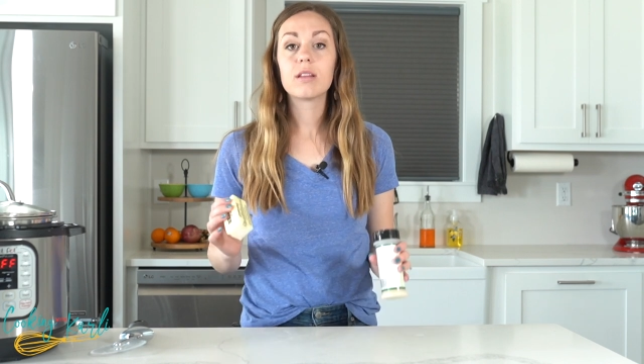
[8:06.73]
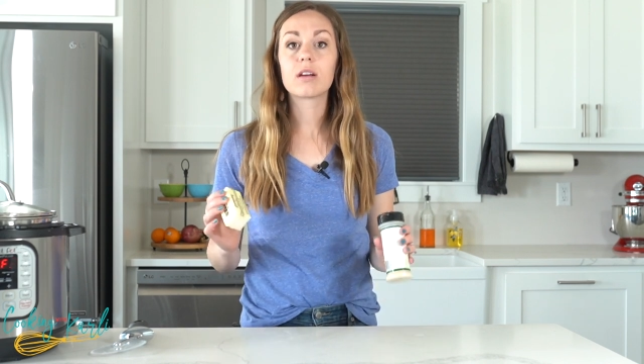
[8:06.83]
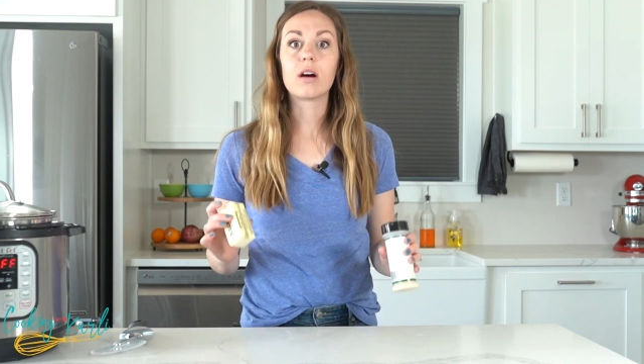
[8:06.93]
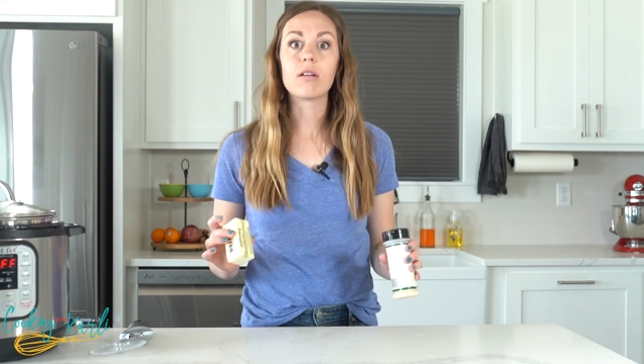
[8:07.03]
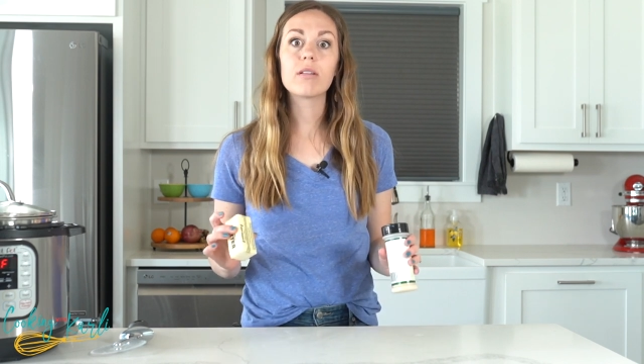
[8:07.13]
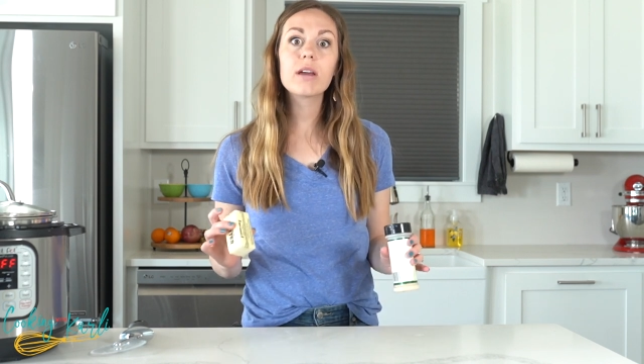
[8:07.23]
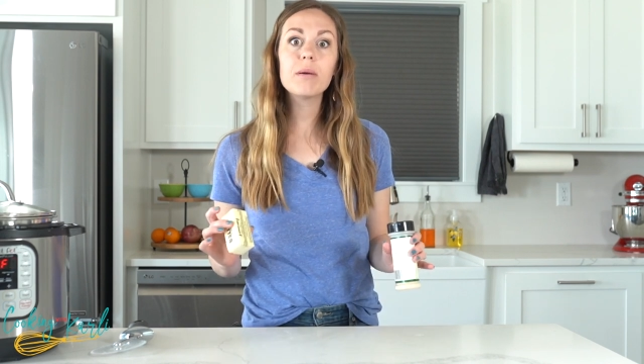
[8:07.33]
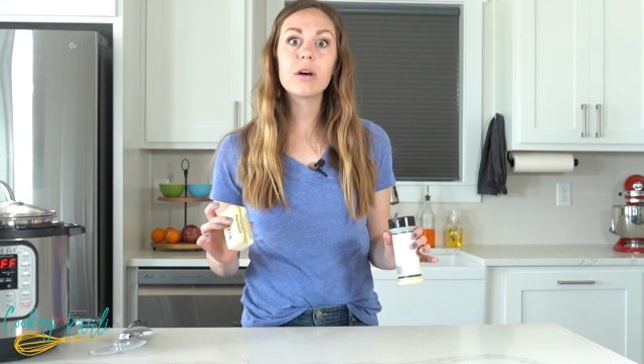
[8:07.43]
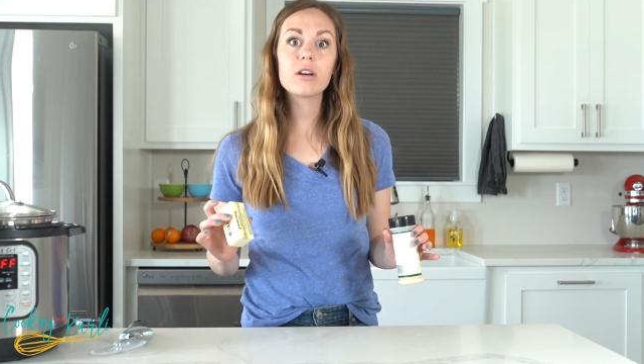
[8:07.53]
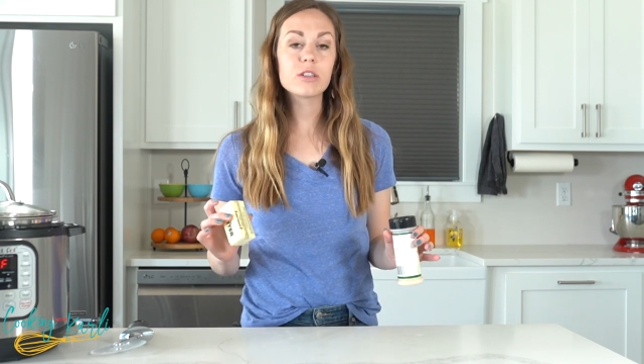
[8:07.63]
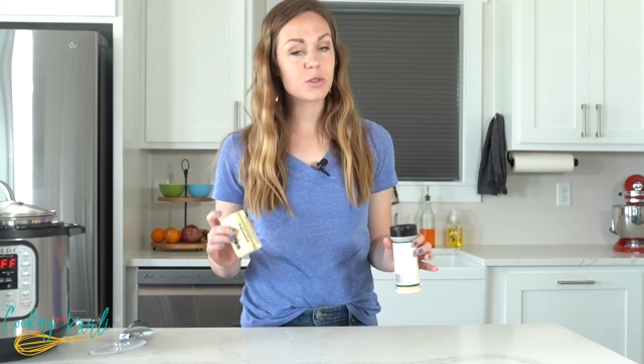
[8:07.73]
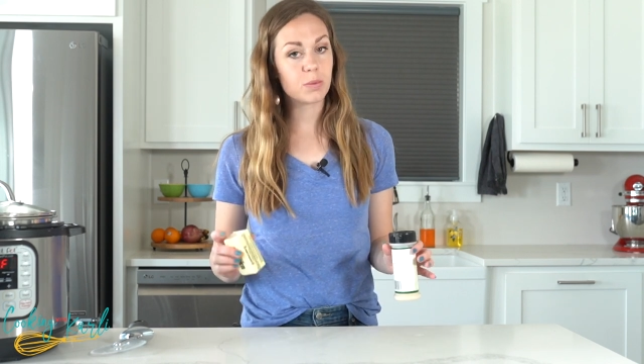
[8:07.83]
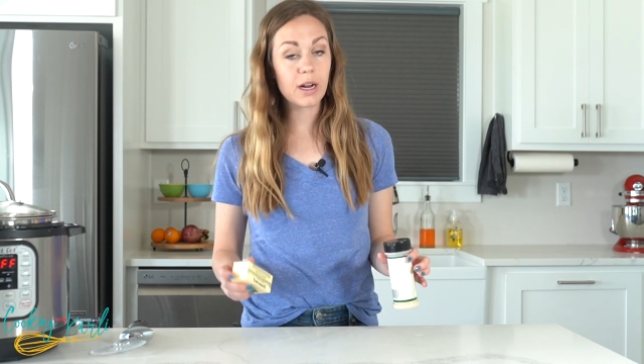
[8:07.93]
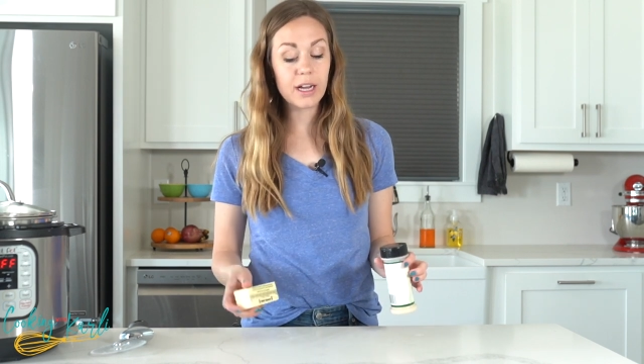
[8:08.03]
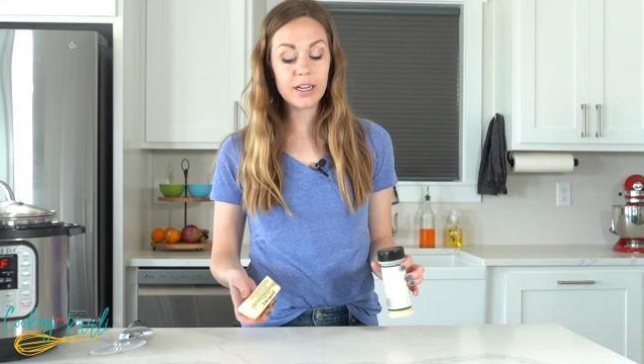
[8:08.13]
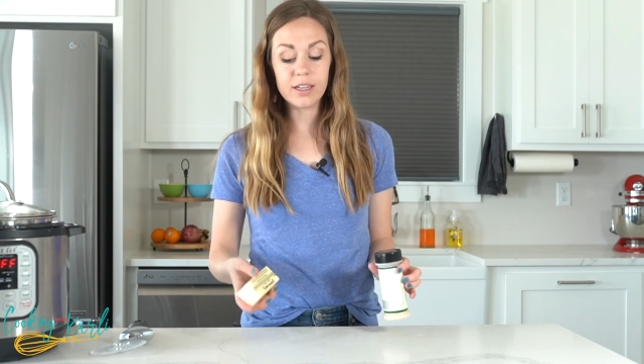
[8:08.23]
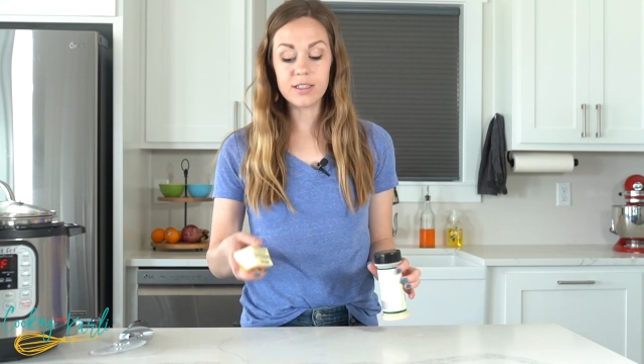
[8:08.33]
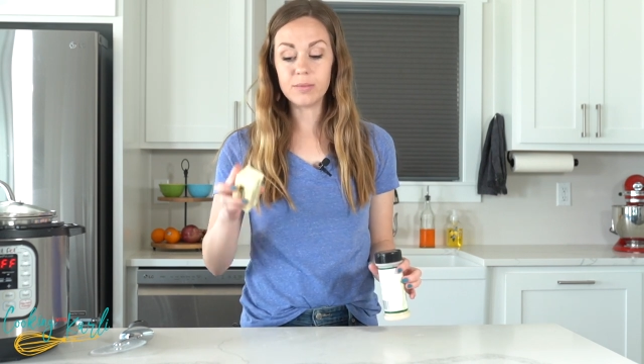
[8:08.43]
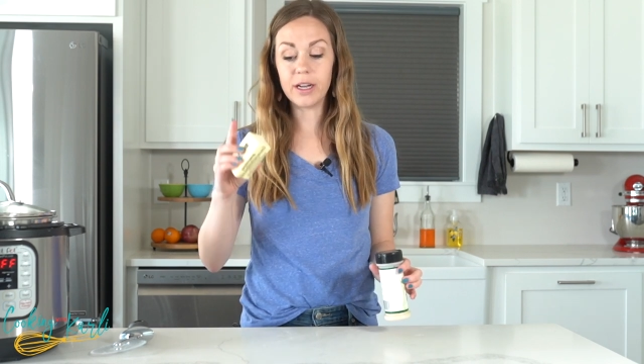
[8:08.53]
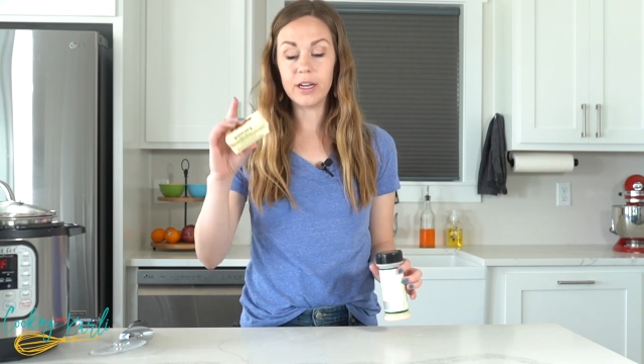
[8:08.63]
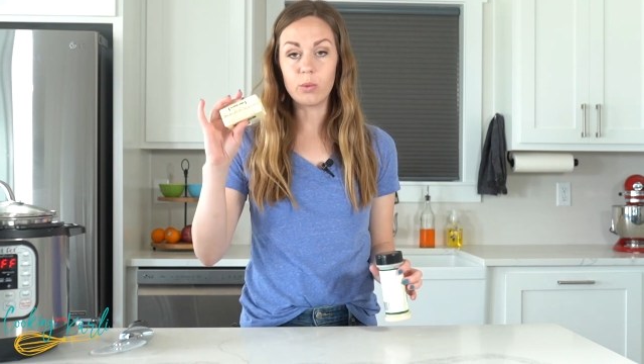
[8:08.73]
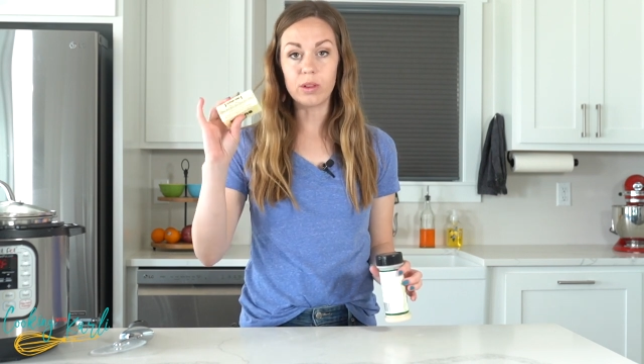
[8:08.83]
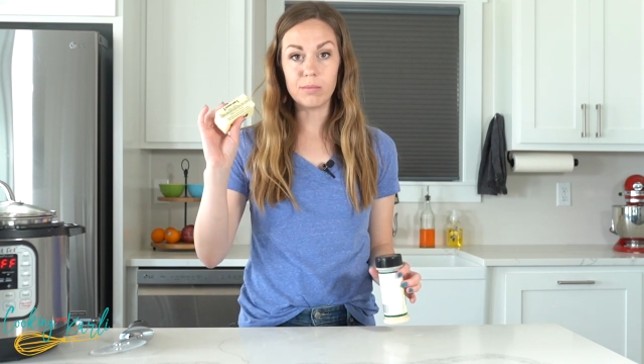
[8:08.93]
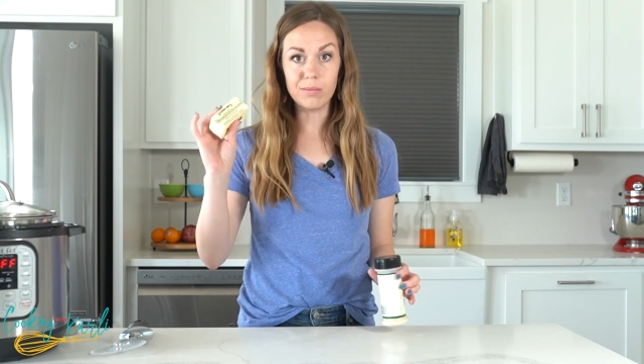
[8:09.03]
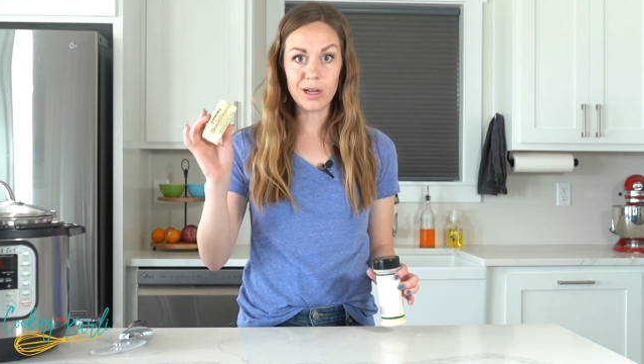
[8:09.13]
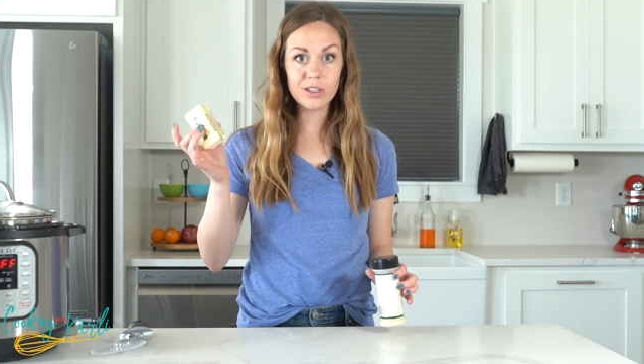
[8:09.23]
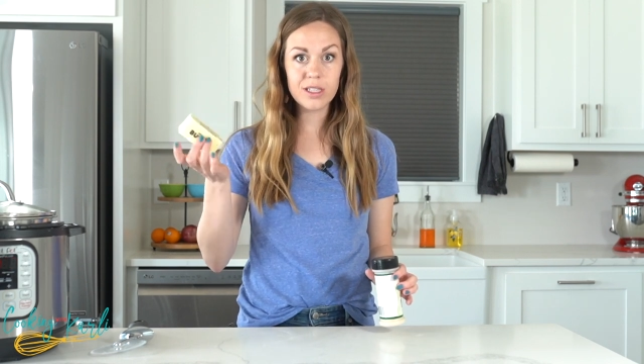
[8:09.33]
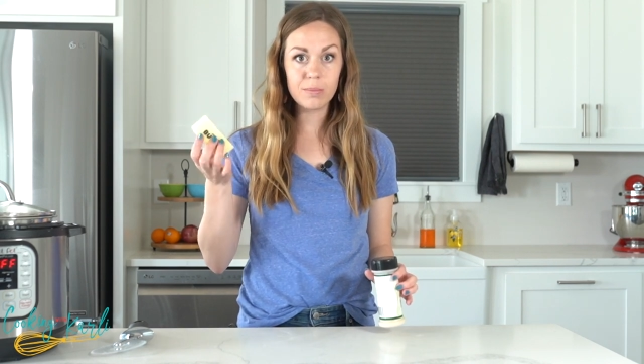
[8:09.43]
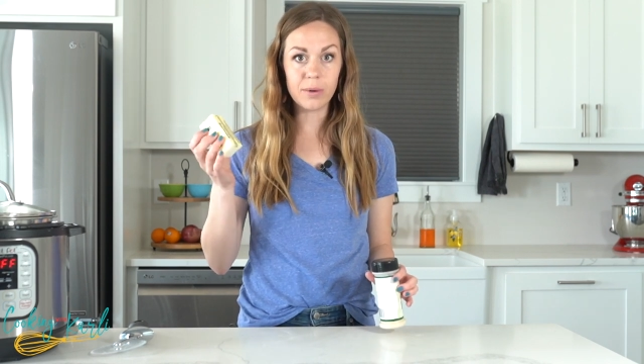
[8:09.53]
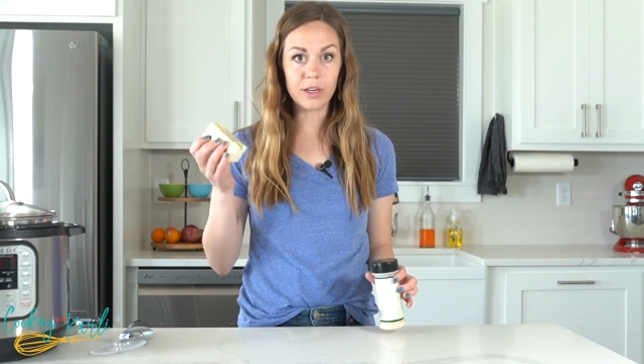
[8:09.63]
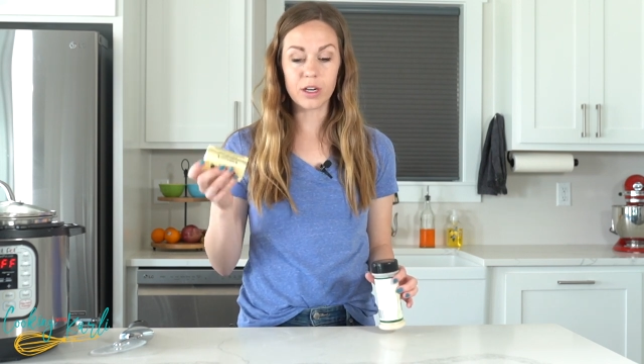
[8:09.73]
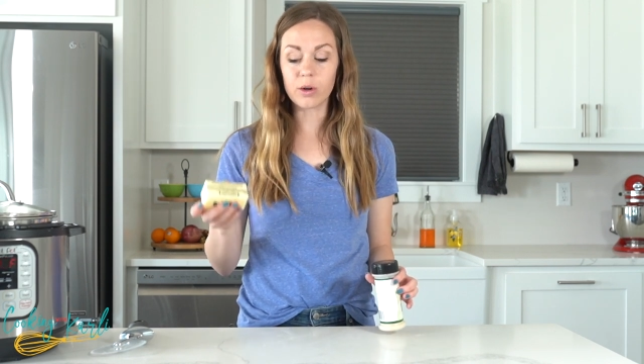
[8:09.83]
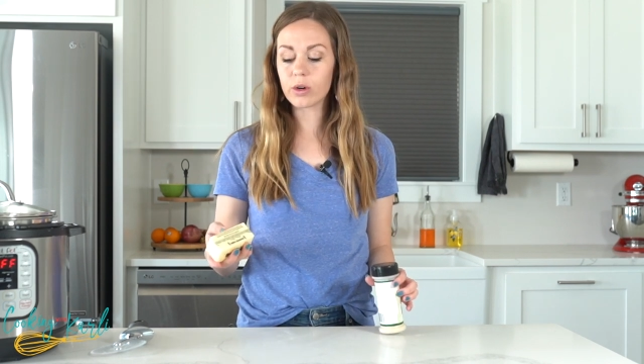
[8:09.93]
The garlicky butter spread is made with melted butter.